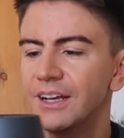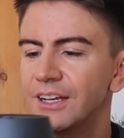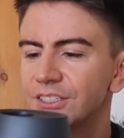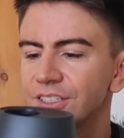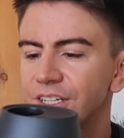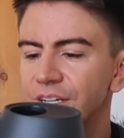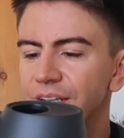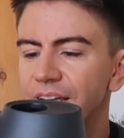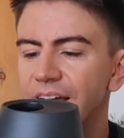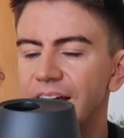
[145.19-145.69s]

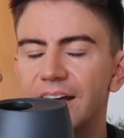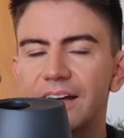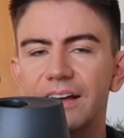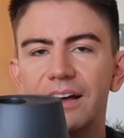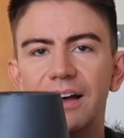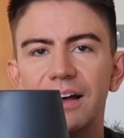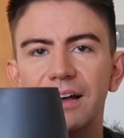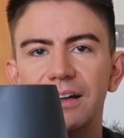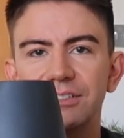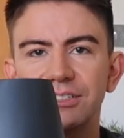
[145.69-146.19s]
So
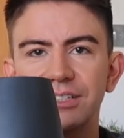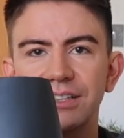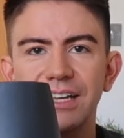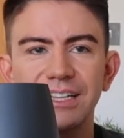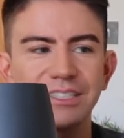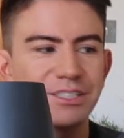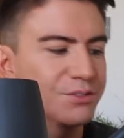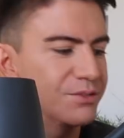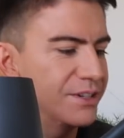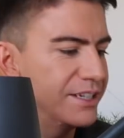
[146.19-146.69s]
yeah, so
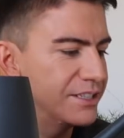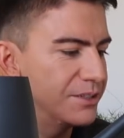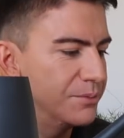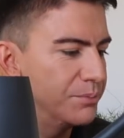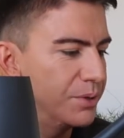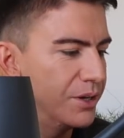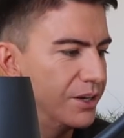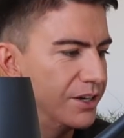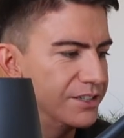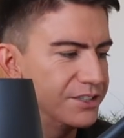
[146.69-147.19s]
that's a
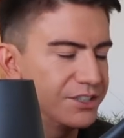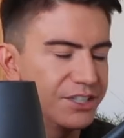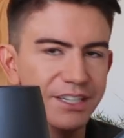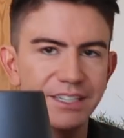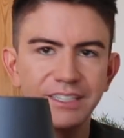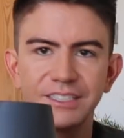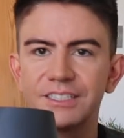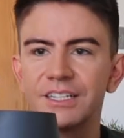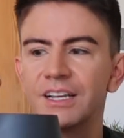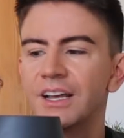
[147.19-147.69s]
recent
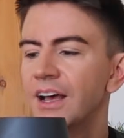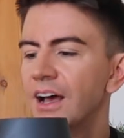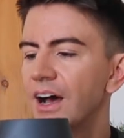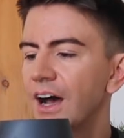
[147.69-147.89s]
purchase.